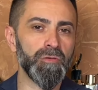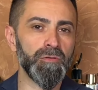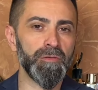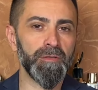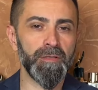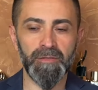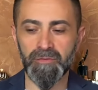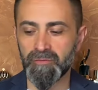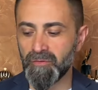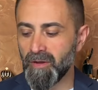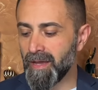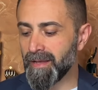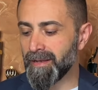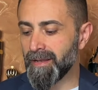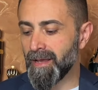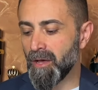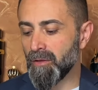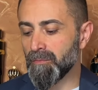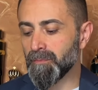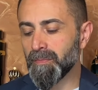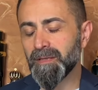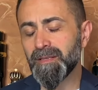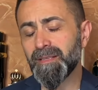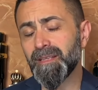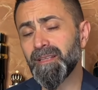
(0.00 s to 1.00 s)
on the dry
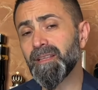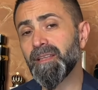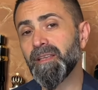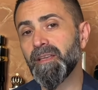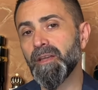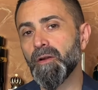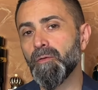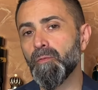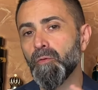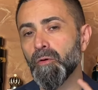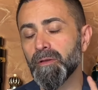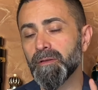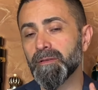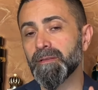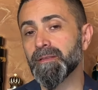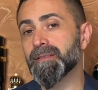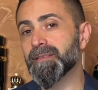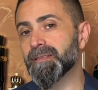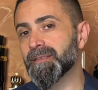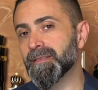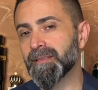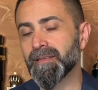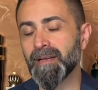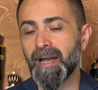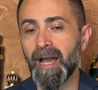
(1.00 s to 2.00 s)
down. But in here, what
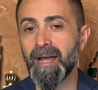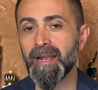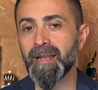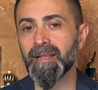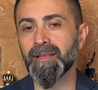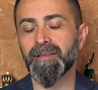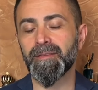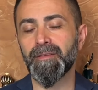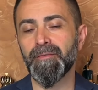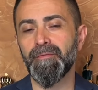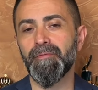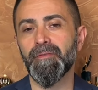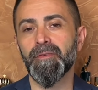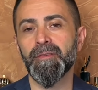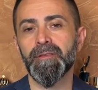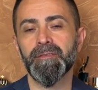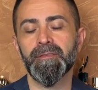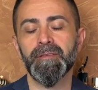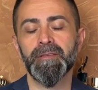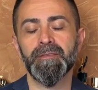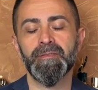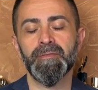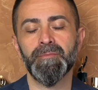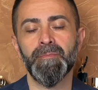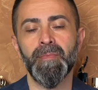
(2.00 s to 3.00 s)
it's kind of different
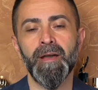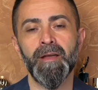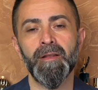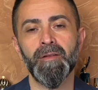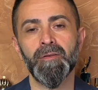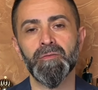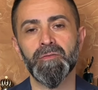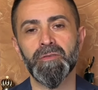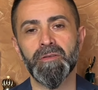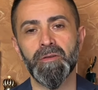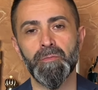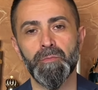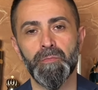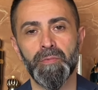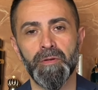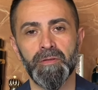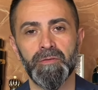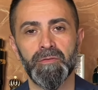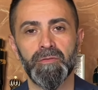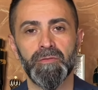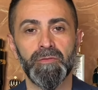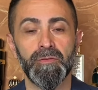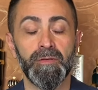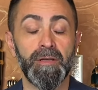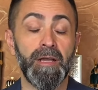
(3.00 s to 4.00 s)
uh, to my nose compared
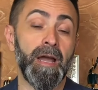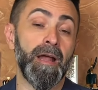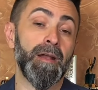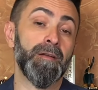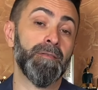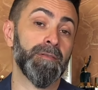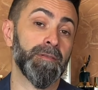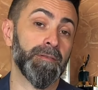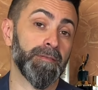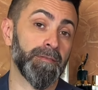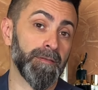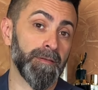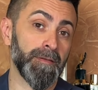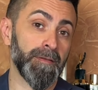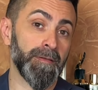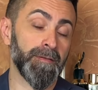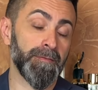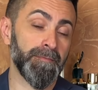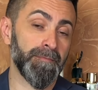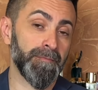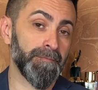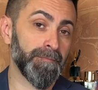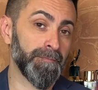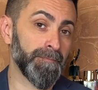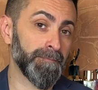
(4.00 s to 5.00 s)
to the current uh,
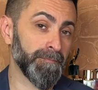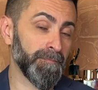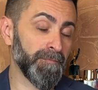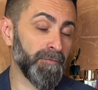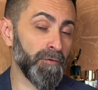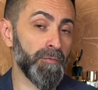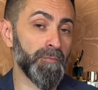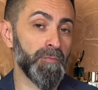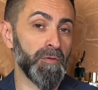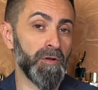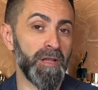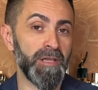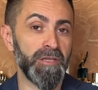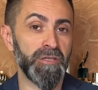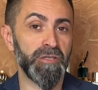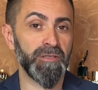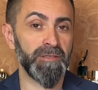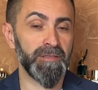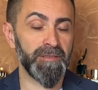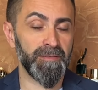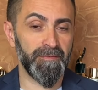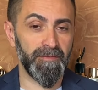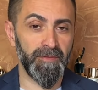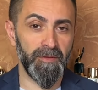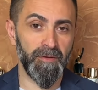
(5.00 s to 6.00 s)

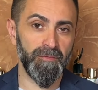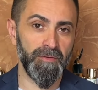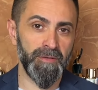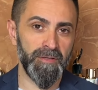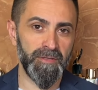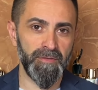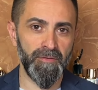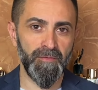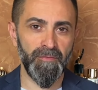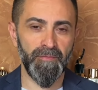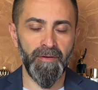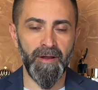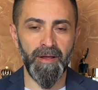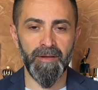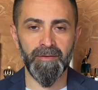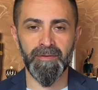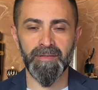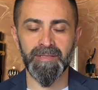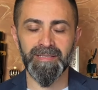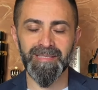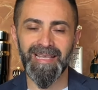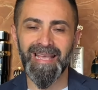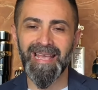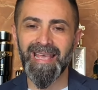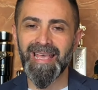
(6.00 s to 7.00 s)
formulations of the original
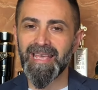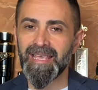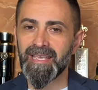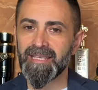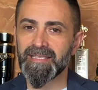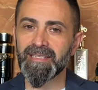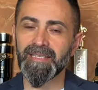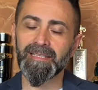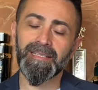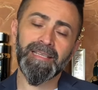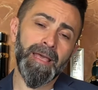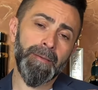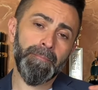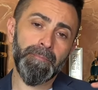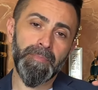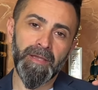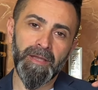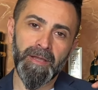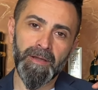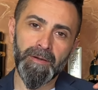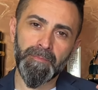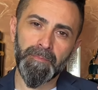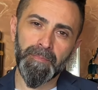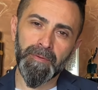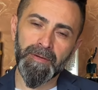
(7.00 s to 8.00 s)
fragrance is that I
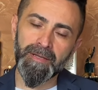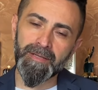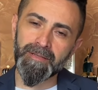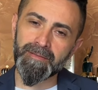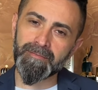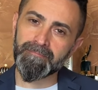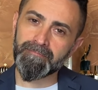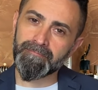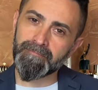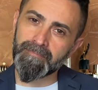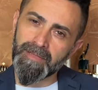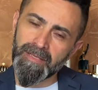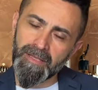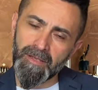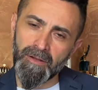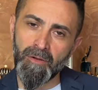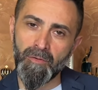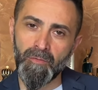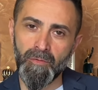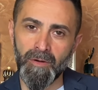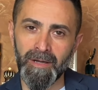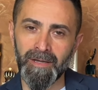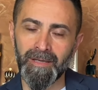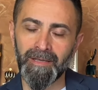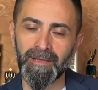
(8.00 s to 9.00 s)
pick up a, you
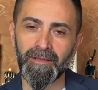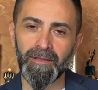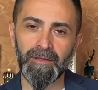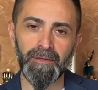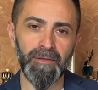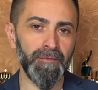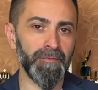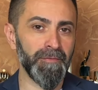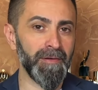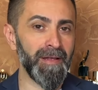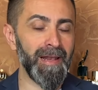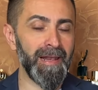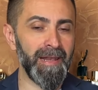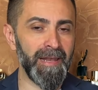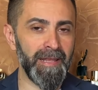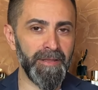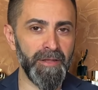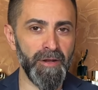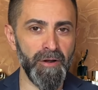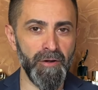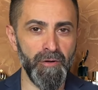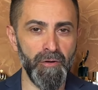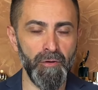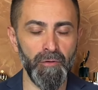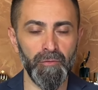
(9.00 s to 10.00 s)
know, a hint of a
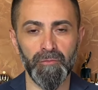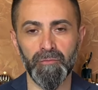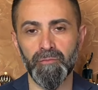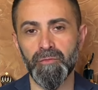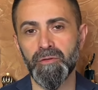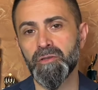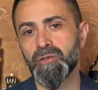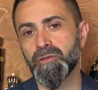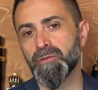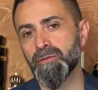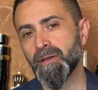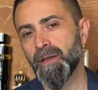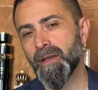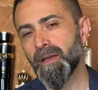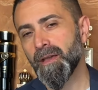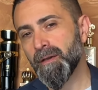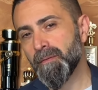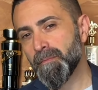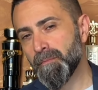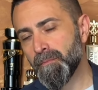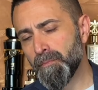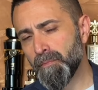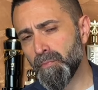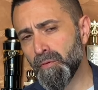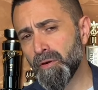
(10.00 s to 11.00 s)
leather note, which
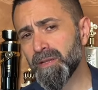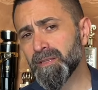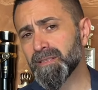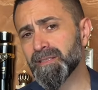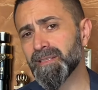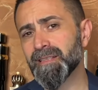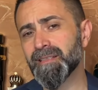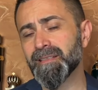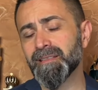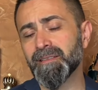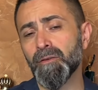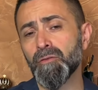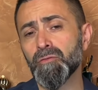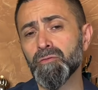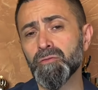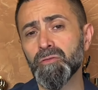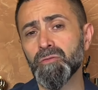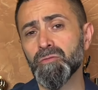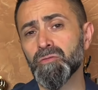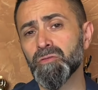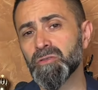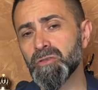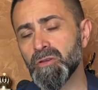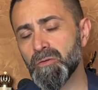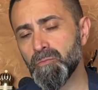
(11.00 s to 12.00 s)
brings it
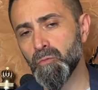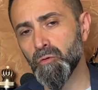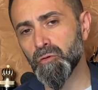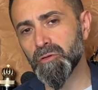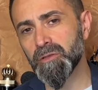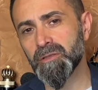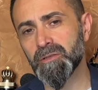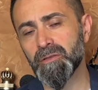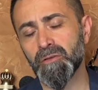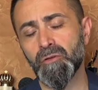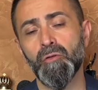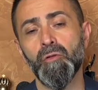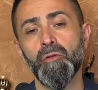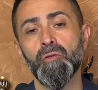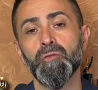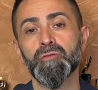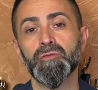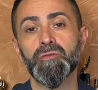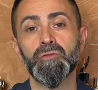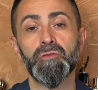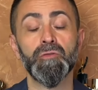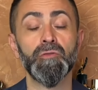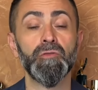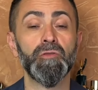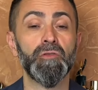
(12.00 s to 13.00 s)
also somewhat close
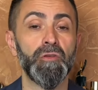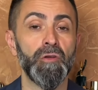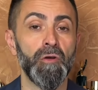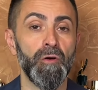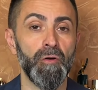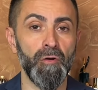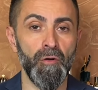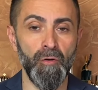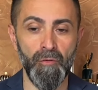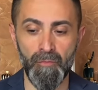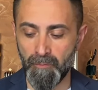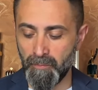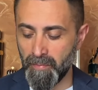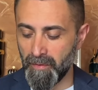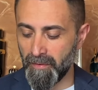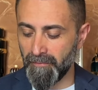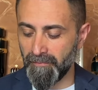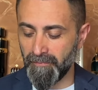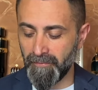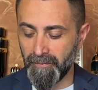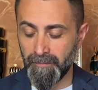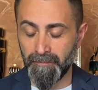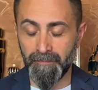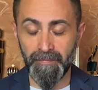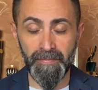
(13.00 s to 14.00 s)
to Dior Homme
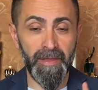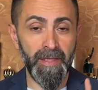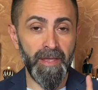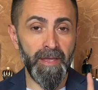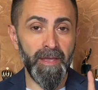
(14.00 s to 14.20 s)
Parfum.